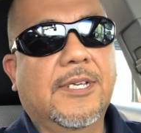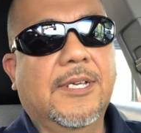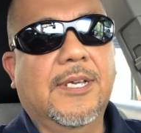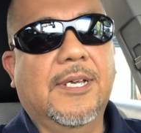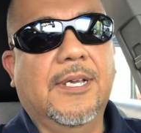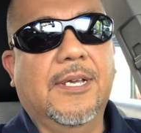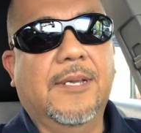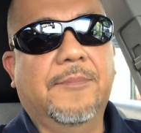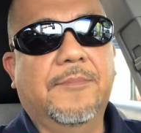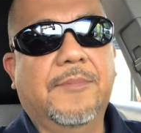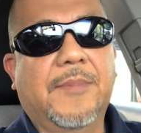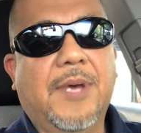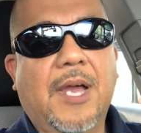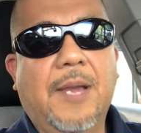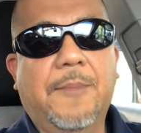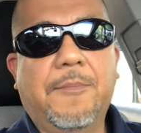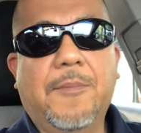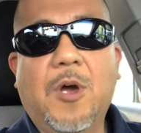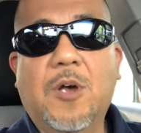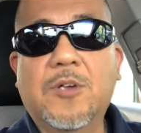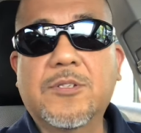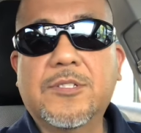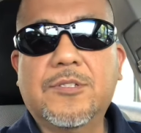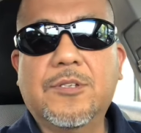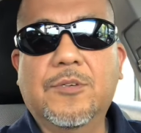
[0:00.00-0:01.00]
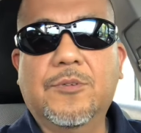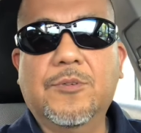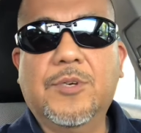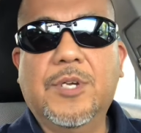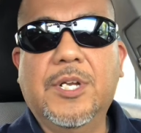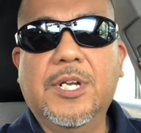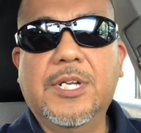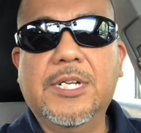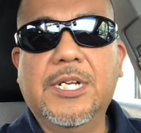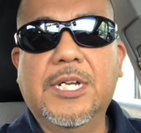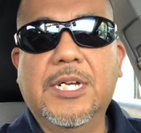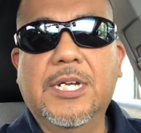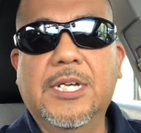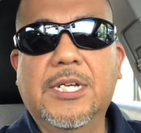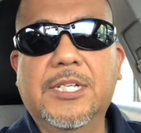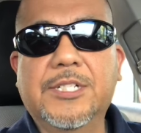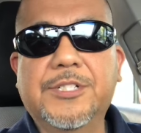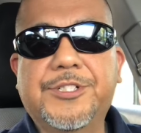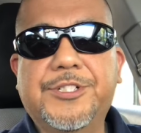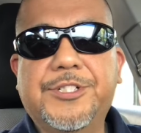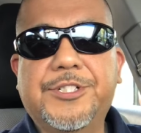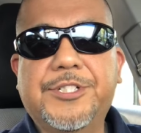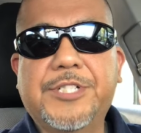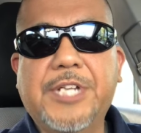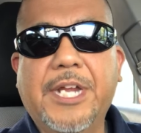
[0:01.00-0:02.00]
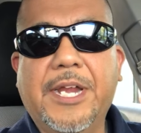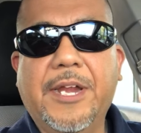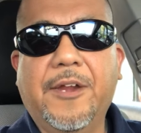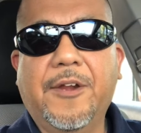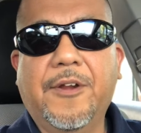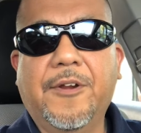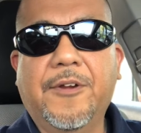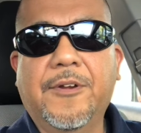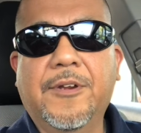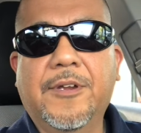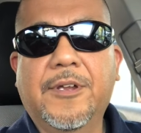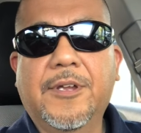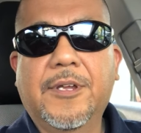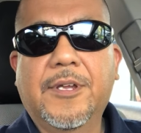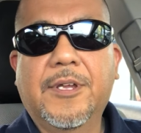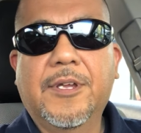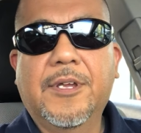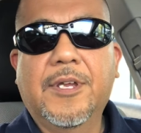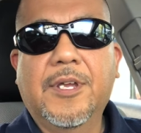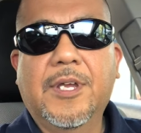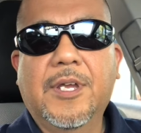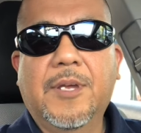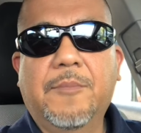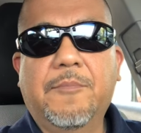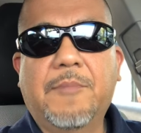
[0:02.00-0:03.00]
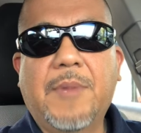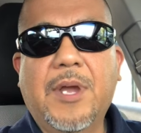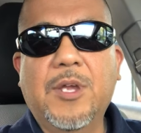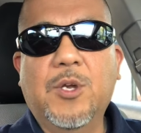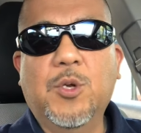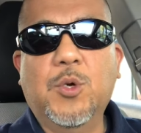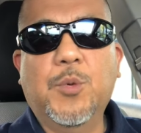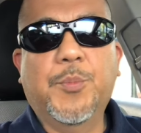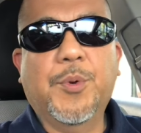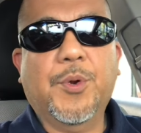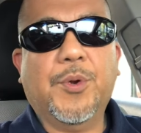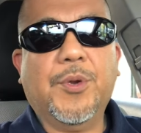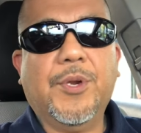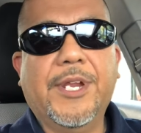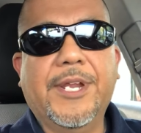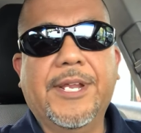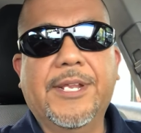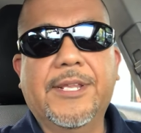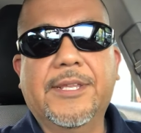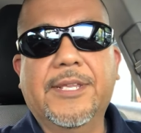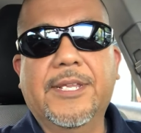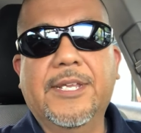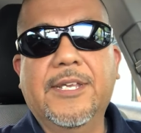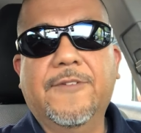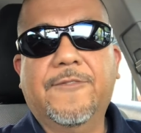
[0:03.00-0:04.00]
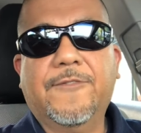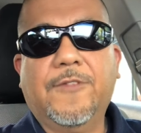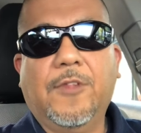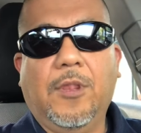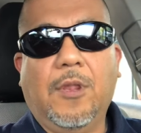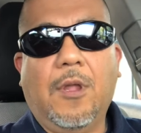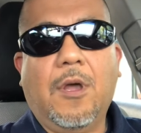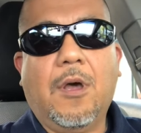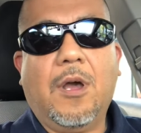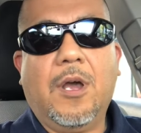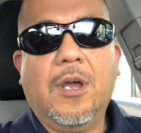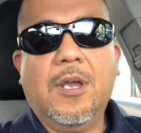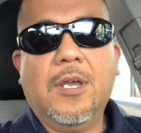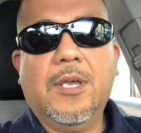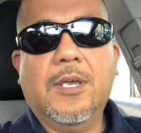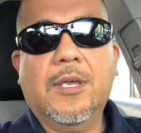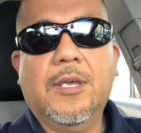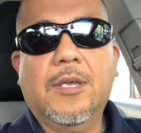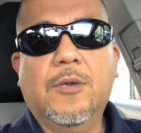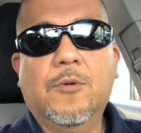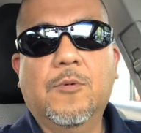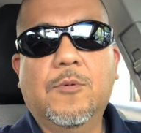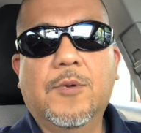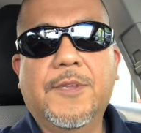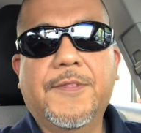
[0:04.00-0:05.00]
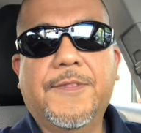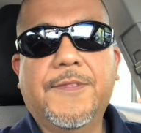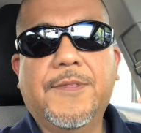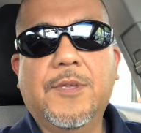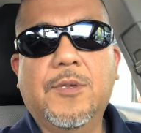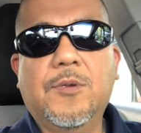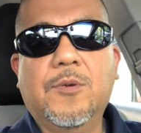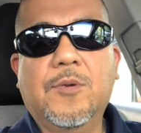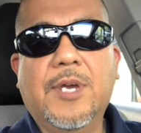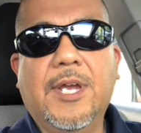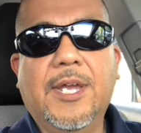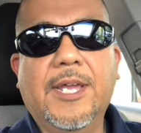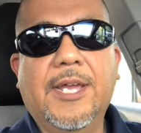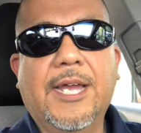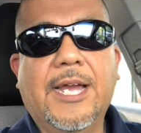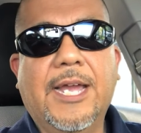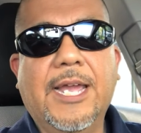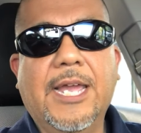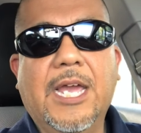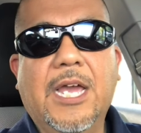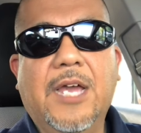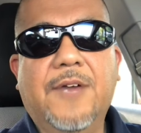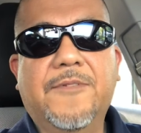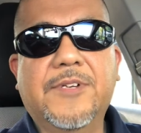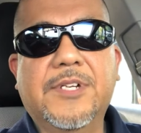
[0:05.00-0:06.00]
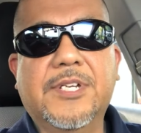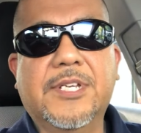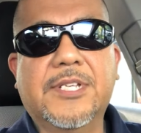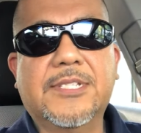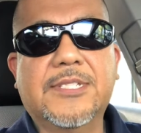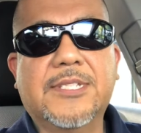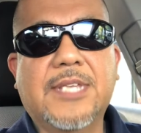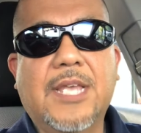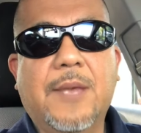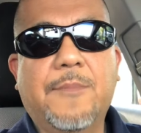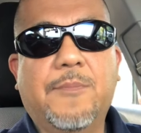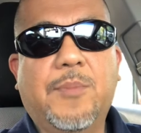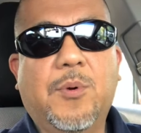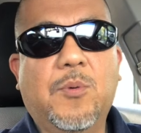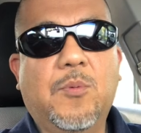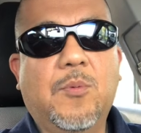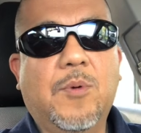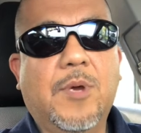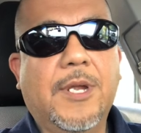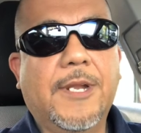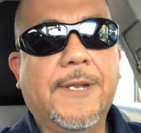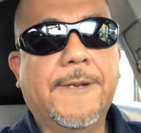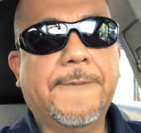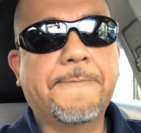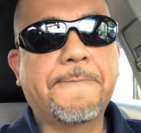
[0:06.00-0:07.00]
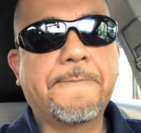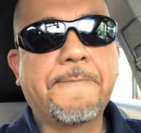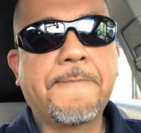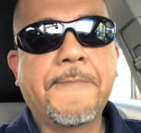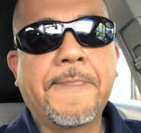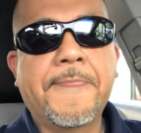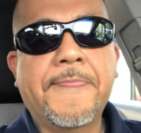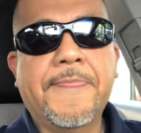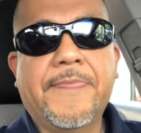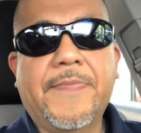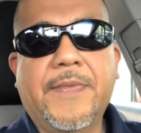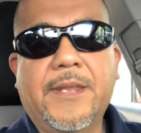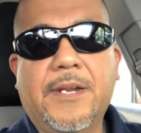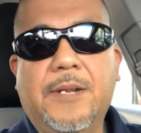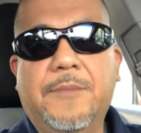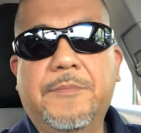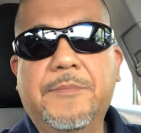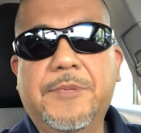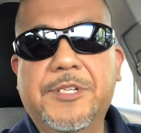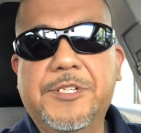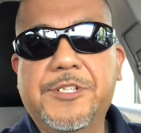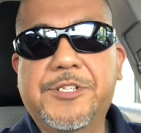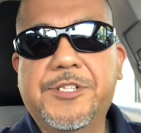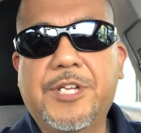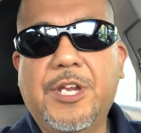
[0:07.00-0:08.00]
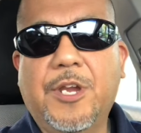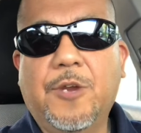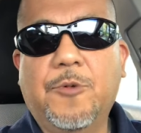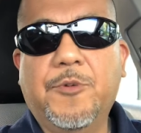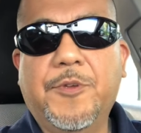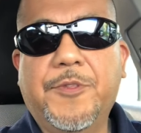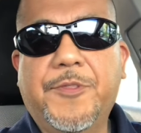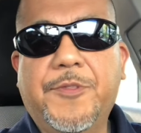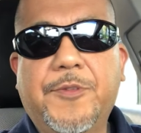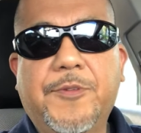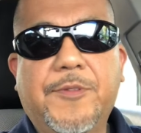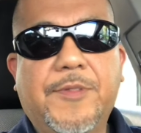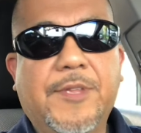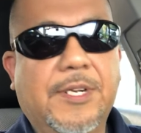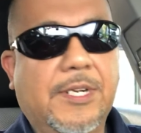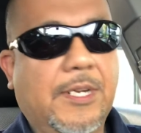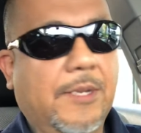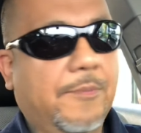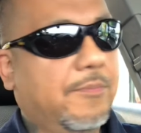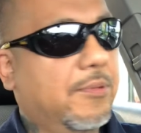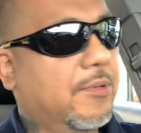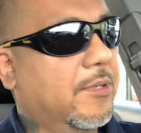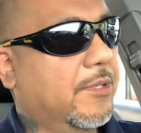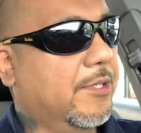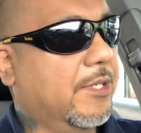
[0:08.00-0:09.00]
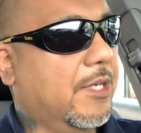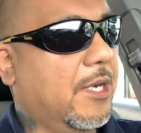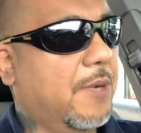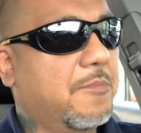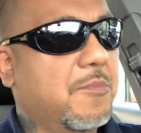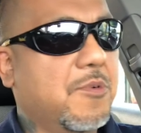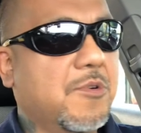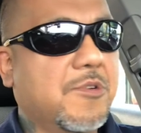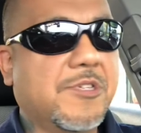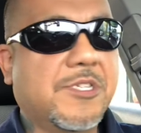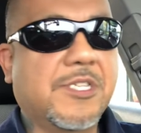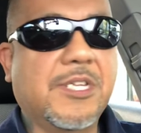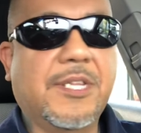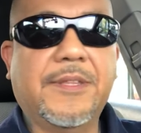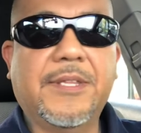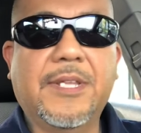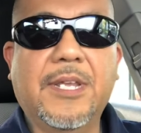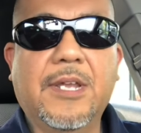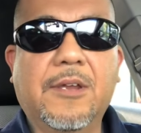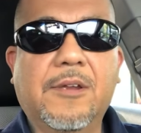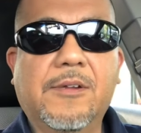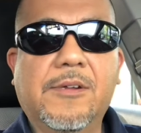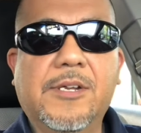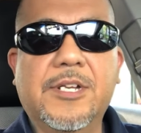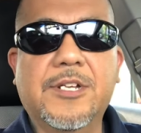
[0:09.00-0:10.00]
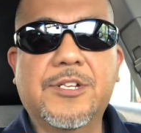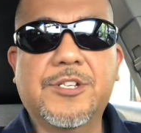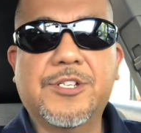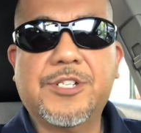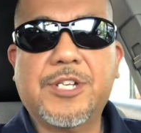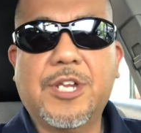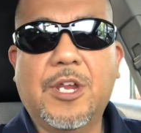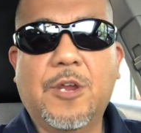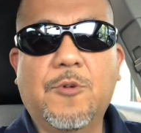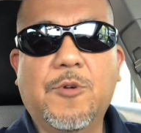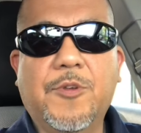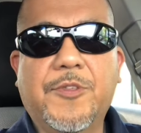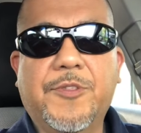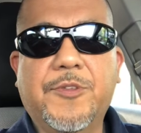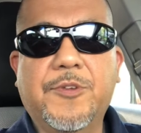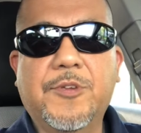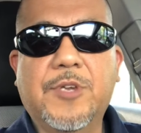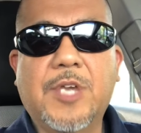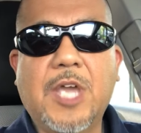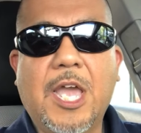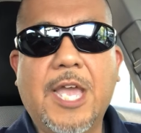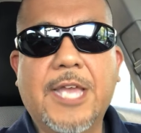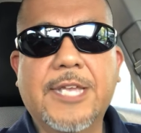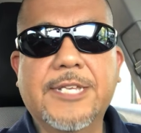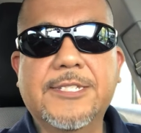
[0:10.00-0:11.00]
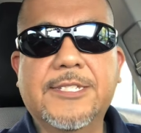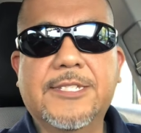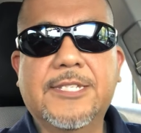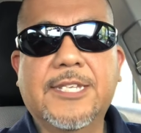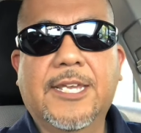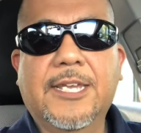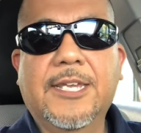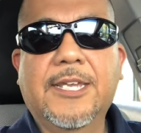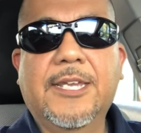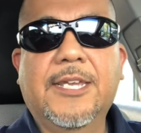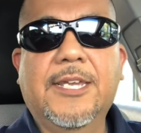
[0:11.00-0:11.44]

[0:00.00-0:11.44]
Um, I'm also gonna share my Uber and Lyft log with you. I, I have an example one that I'm going to share with you that I put numbers in there and share with you guys.